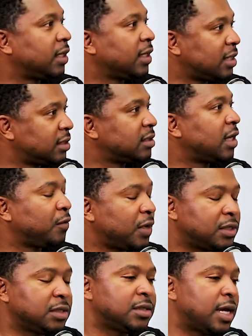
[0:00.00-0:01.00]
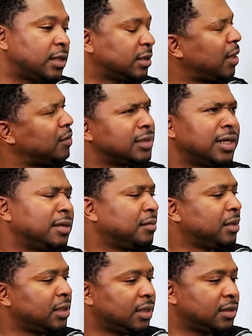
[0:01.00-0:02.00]
Yeah, that's his name, Reggie Jackson. I was like,
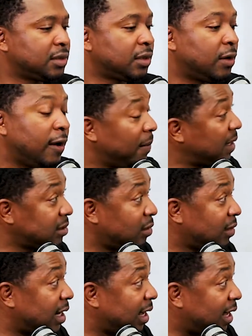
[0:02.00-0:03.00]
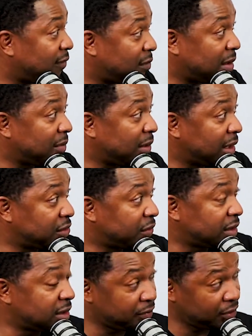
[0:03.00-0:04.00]
man. So that's all that I have for my NBA
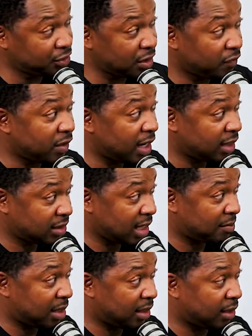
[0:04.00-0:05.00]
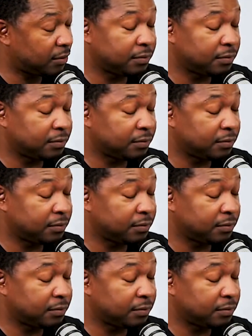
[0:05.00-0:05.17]
trades. I'm pretty sure I've run out of time by now.